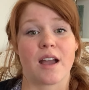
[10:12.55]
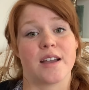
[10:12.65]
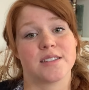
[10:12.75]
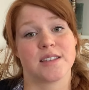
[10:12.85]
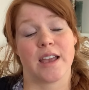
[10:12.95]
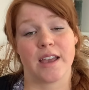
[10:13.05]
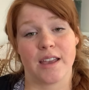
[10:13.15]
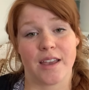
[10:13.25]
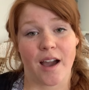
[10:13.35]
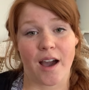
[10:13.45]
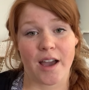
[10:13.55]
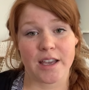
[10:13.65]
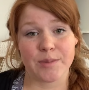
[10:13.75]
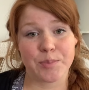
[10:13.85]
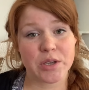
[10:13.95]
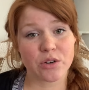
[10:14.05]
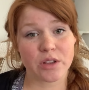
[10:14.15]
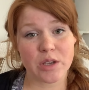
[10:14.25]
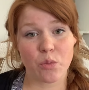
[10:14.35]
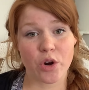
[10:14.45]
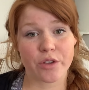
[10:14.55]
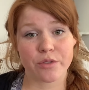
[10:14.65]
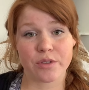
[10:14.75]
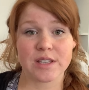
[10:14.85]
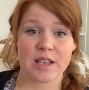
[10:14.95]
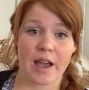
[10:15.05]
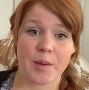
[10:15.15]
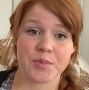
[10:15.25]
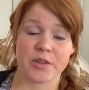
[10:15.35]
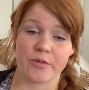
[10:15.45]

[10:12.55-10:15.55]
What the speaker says: I say I purely work through these apps.